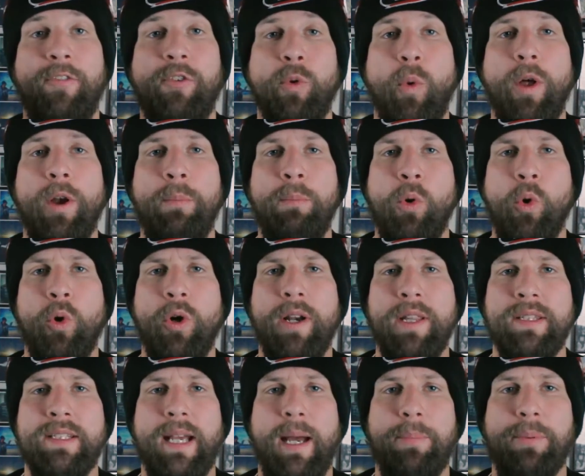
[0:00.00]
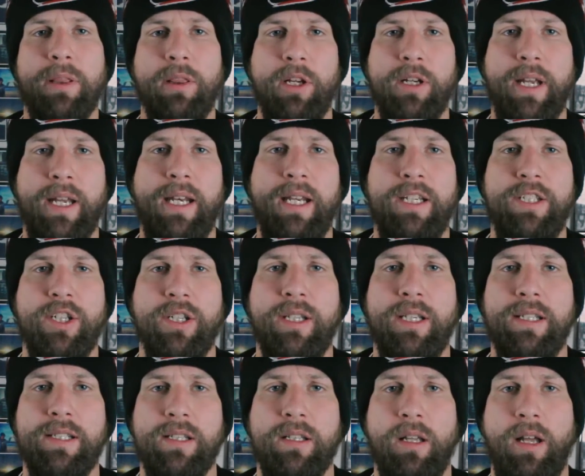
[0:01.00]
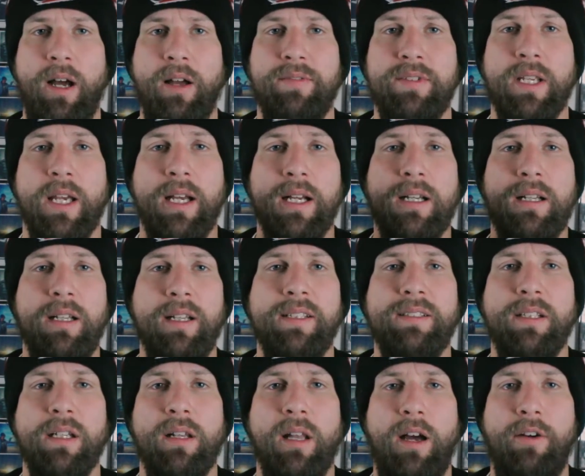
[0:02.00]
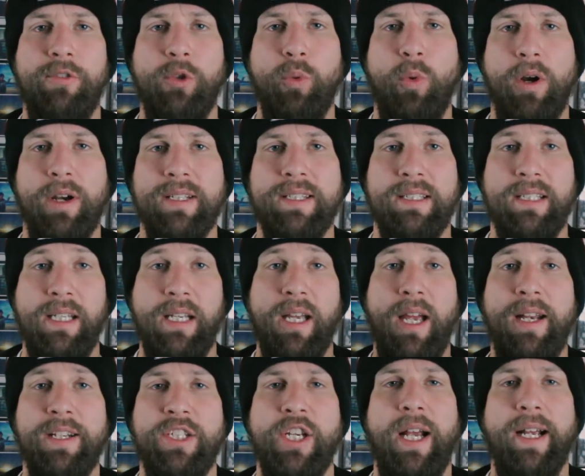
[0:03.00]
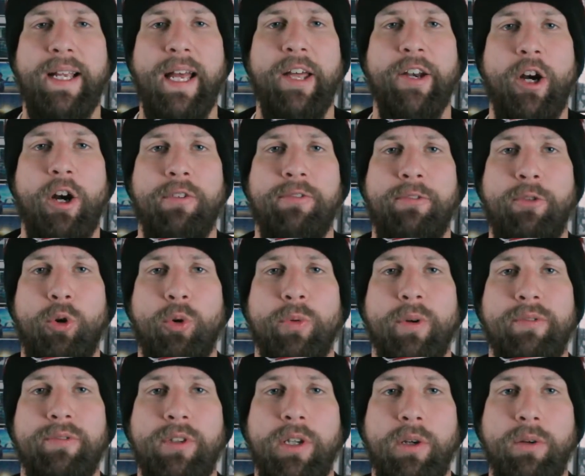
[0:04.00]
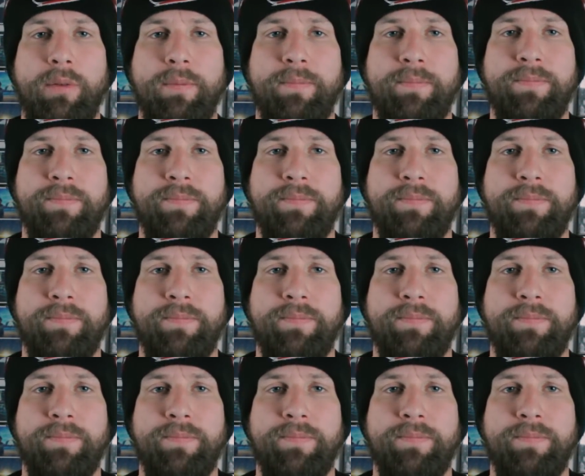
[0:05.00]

If you want a more in-depth look at each of these gloves, click the glove you want to see and check out our full review.